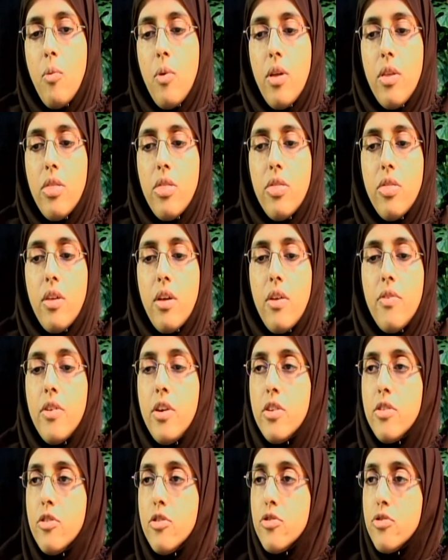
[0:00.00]
with
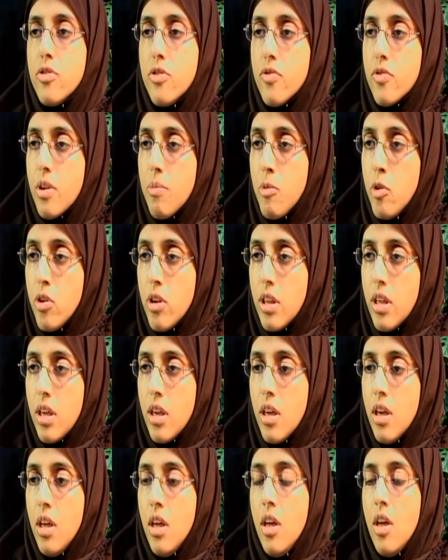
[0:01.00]
the underserved community,